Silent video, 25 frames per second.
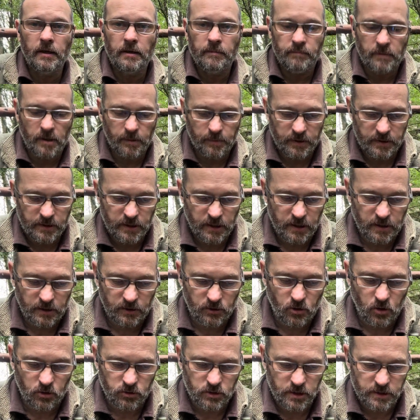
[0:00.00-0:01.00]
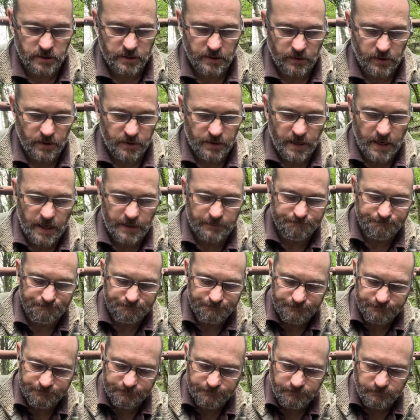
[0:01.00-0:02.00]
maybe taking notches out of that.
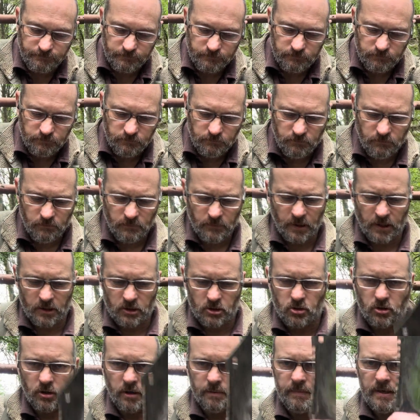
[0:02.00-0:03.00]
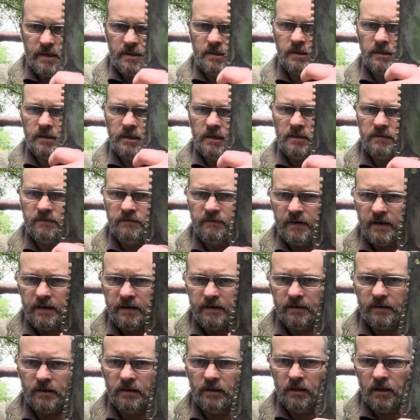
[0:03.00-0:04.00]
And so I made the teeth very
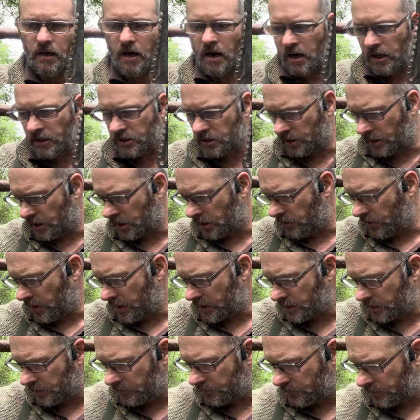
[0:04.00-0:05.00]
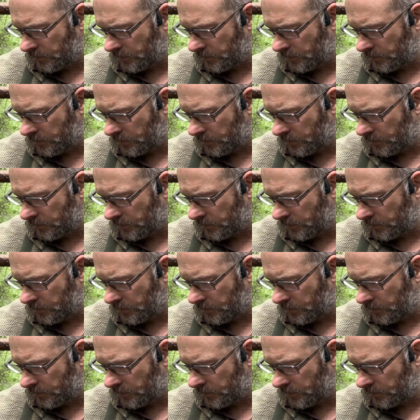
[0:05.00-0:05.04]
large and aggressive.